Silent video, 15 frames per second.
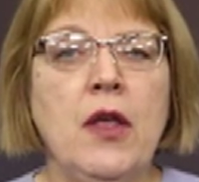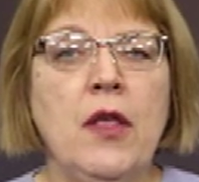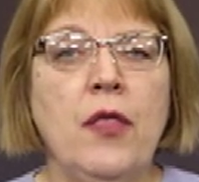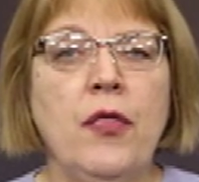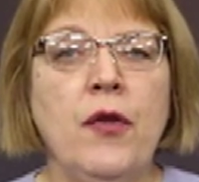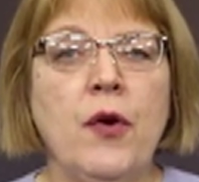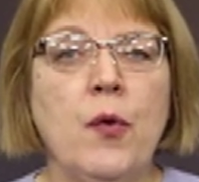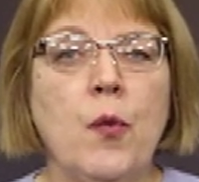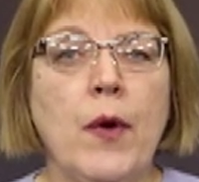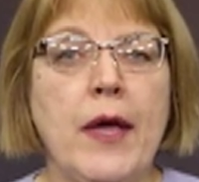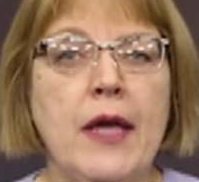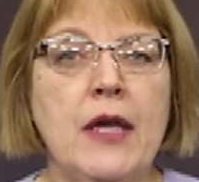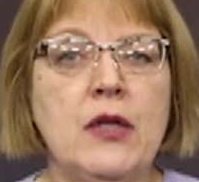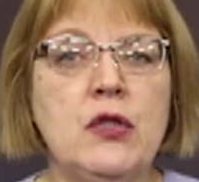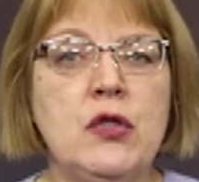their
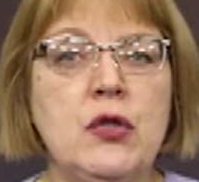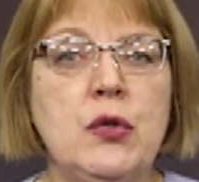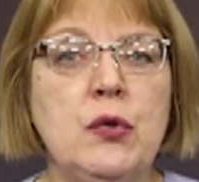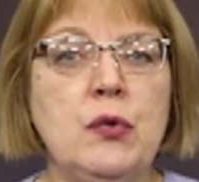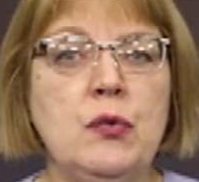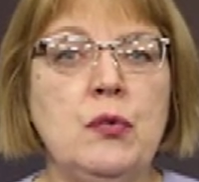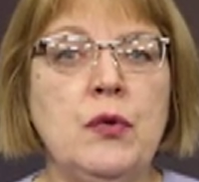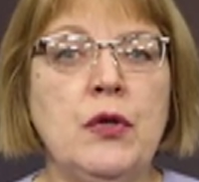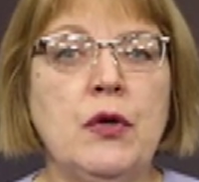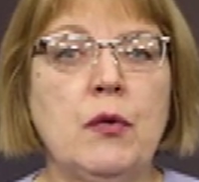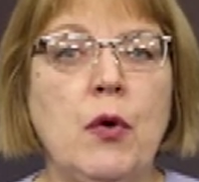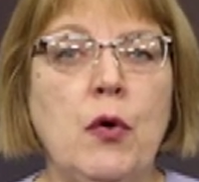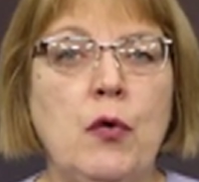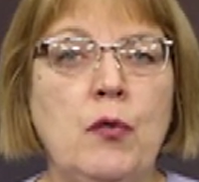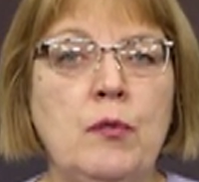way to your
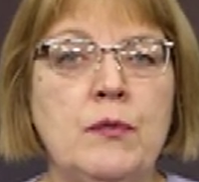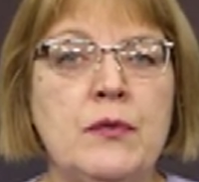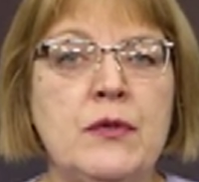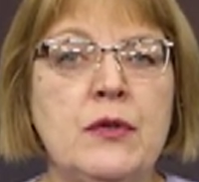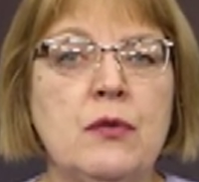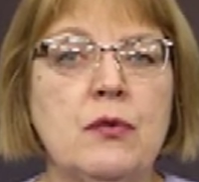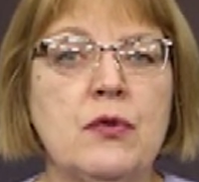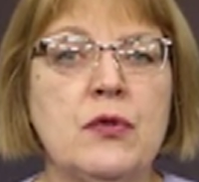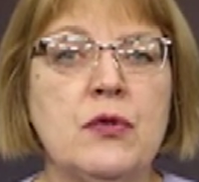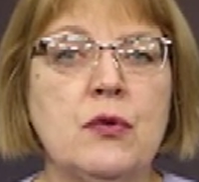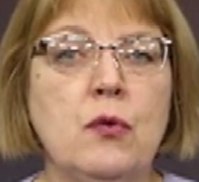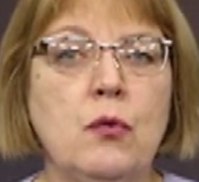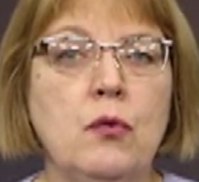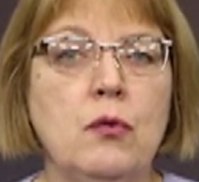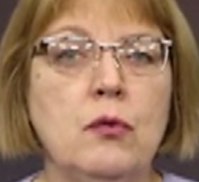homes, your
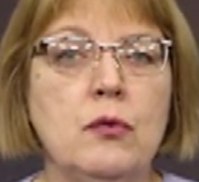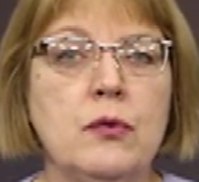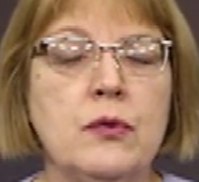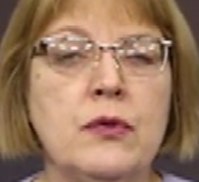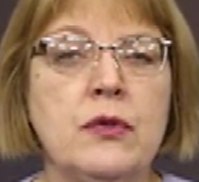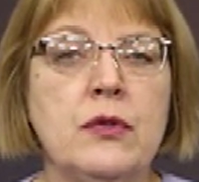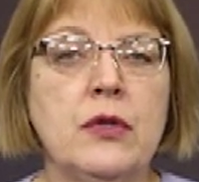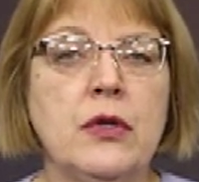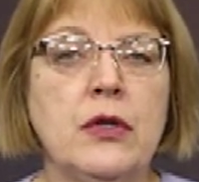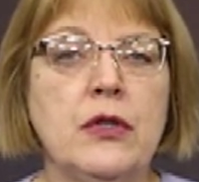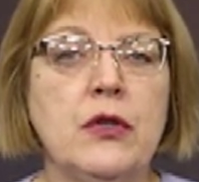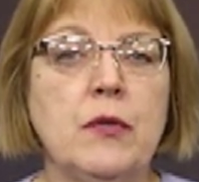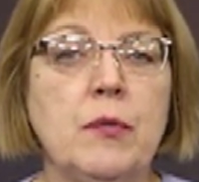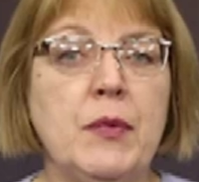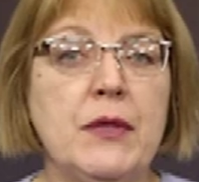schools, uh,
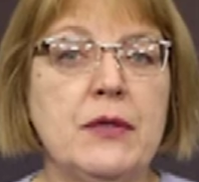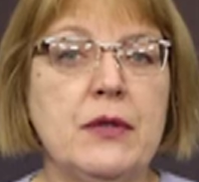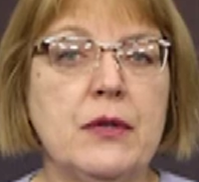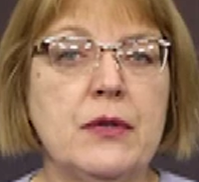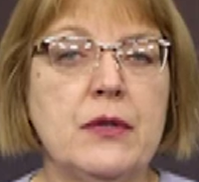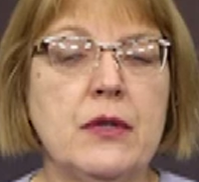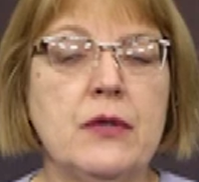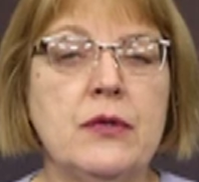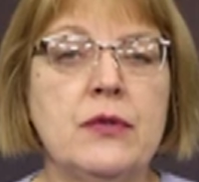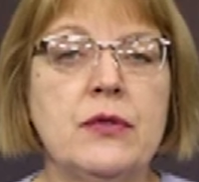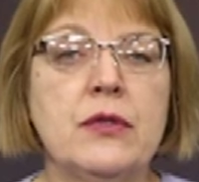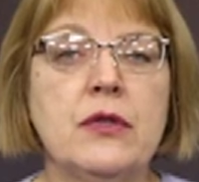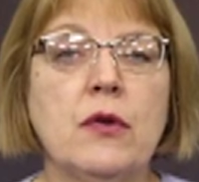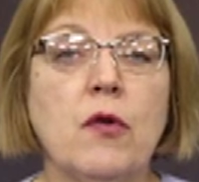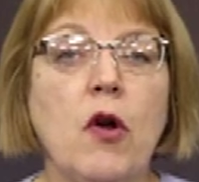your
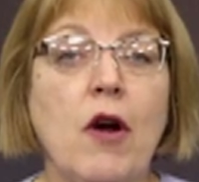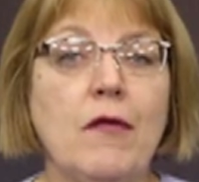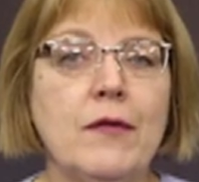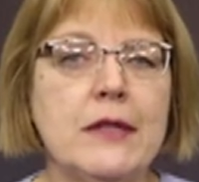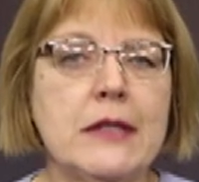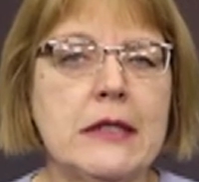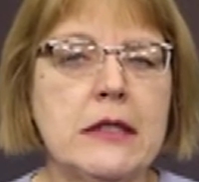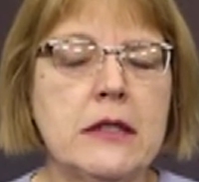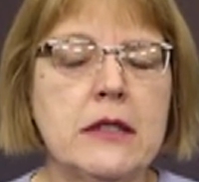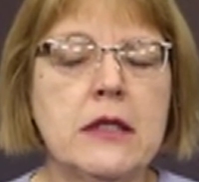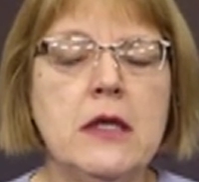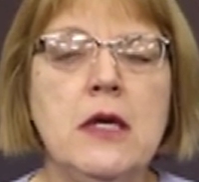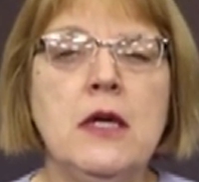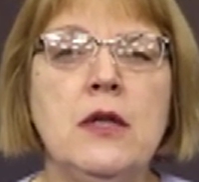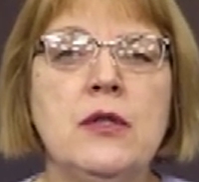businesses, your offices.
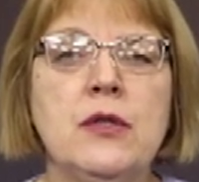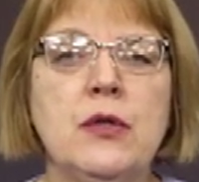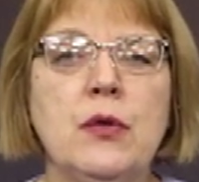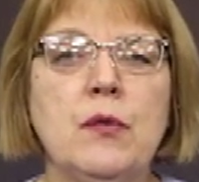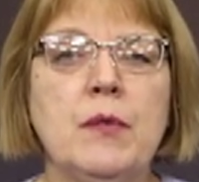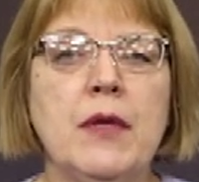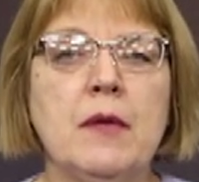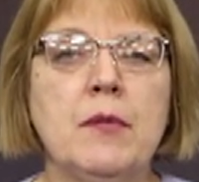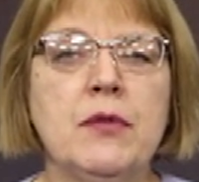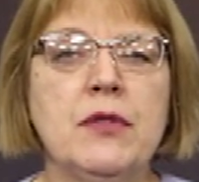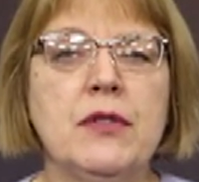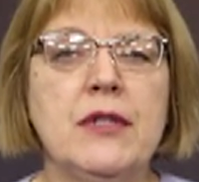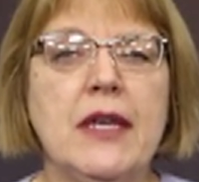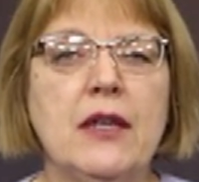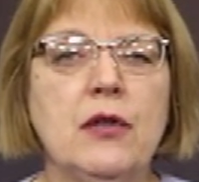So you'll be able to
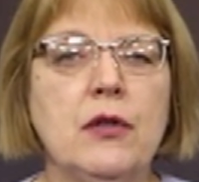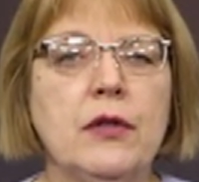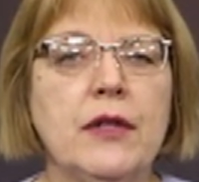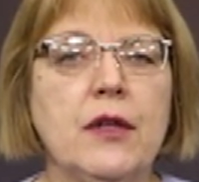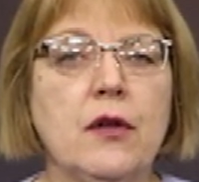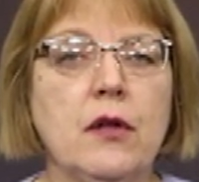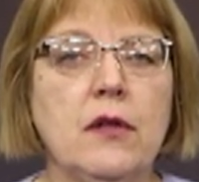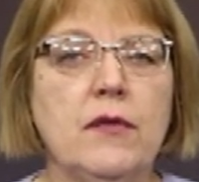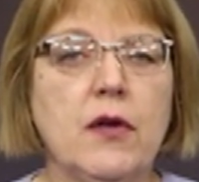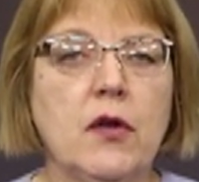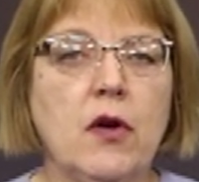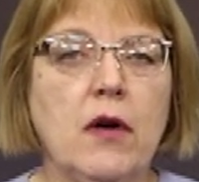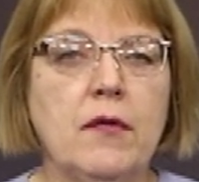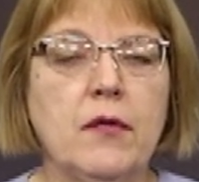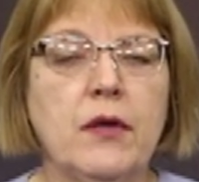take a look at all of our
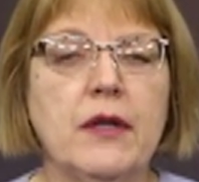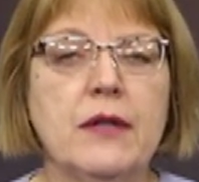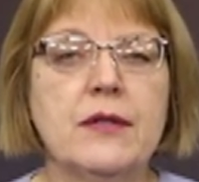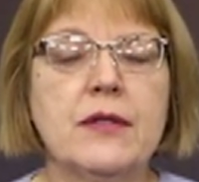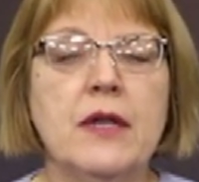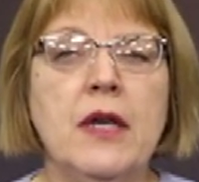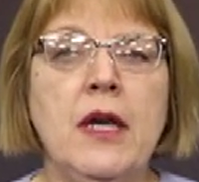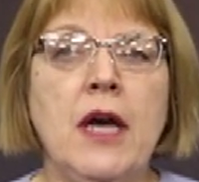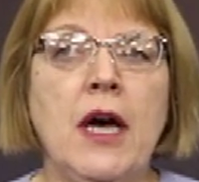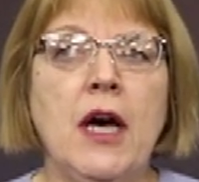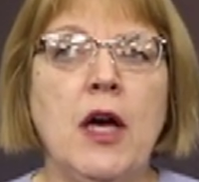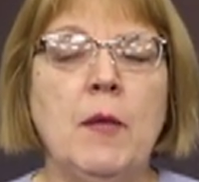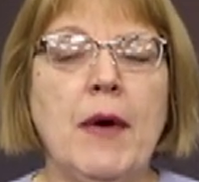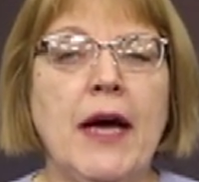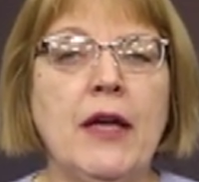offerings.
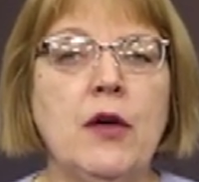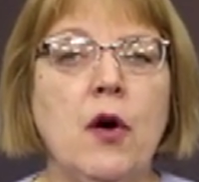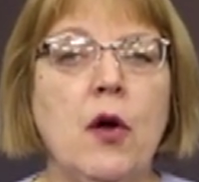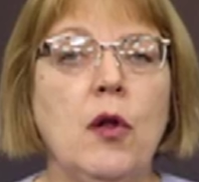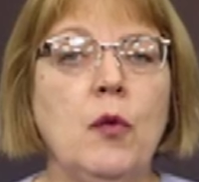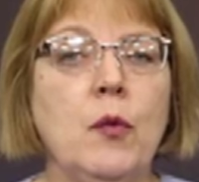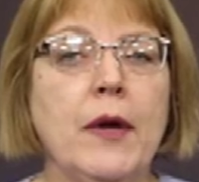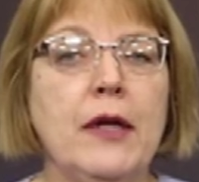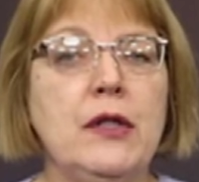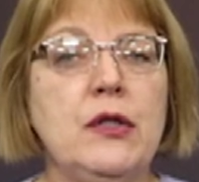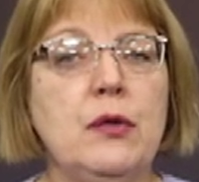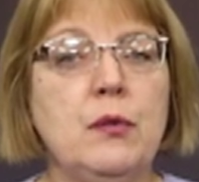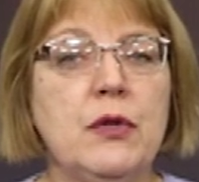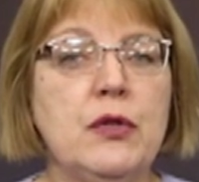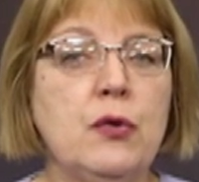Um, I call what I
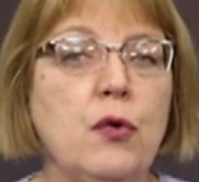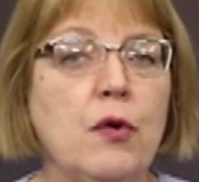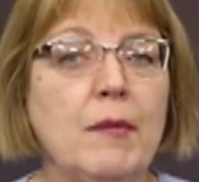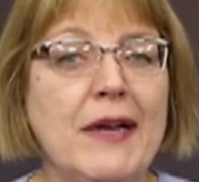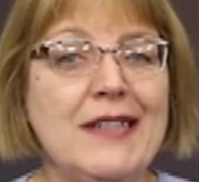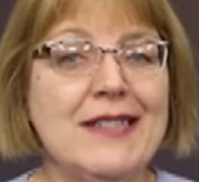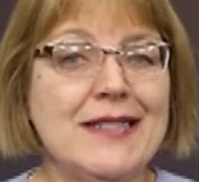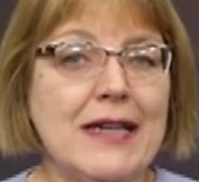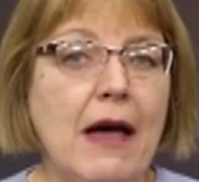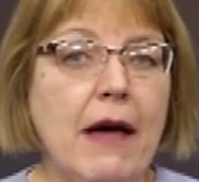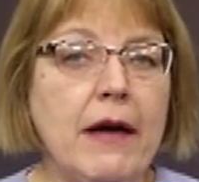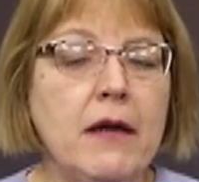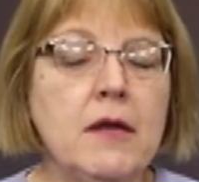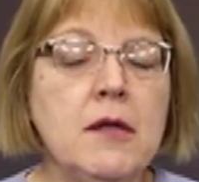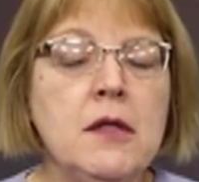do a tour by
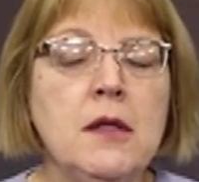design,